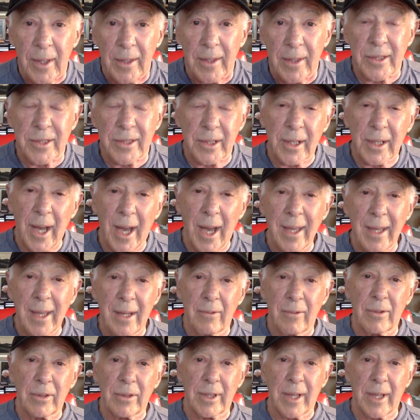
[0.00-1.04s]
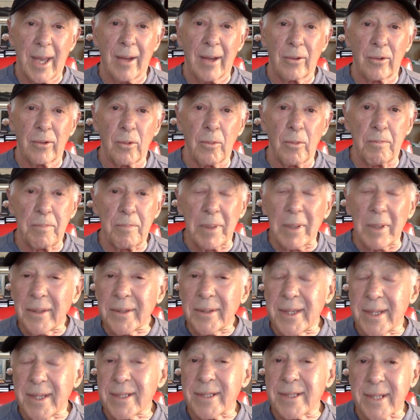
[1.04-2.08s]
There's a guy here in town who
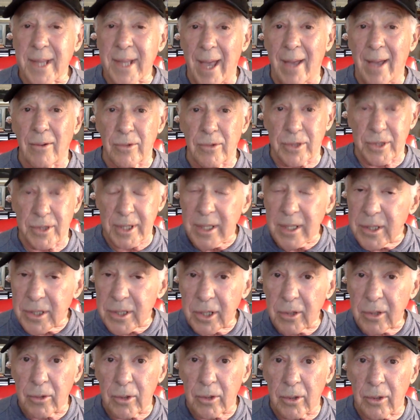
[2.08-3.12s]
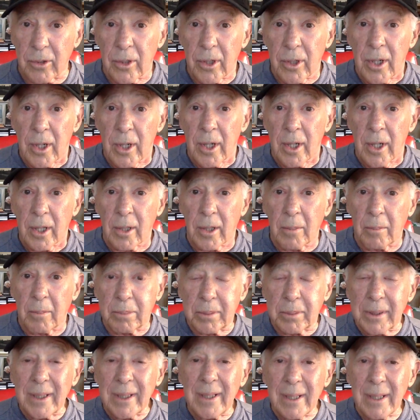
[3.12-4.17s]
built his house, the interior,
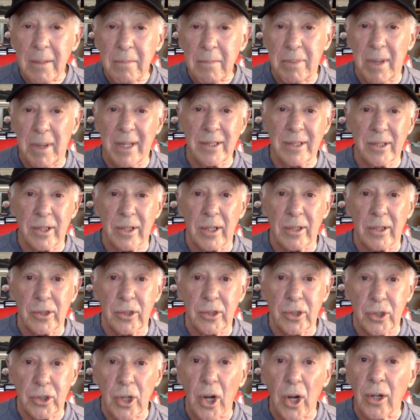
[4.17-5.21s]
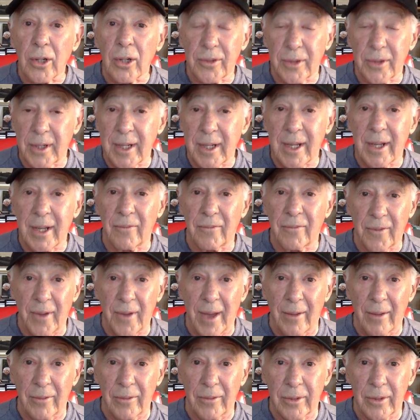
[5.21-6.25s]
completely based on junk that he had
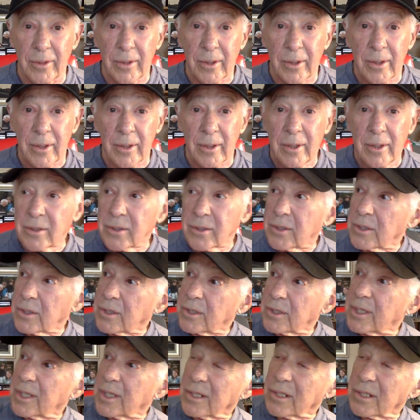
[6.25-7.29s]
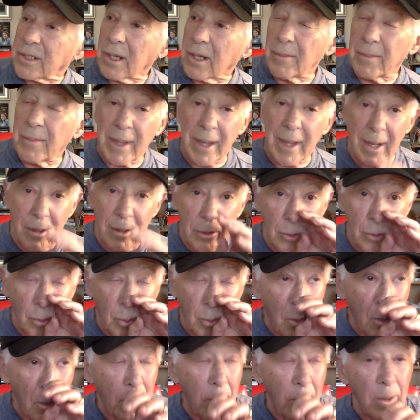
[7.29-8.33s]
found. There's things coming out of the
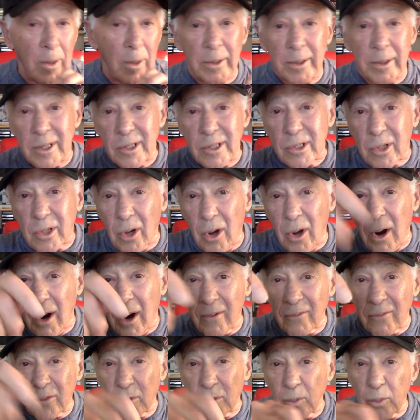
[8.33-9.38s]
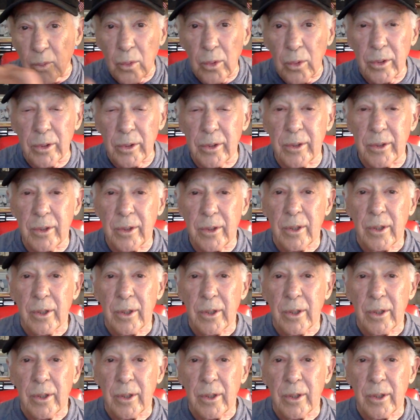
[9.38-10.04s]
wall and there's carved wood.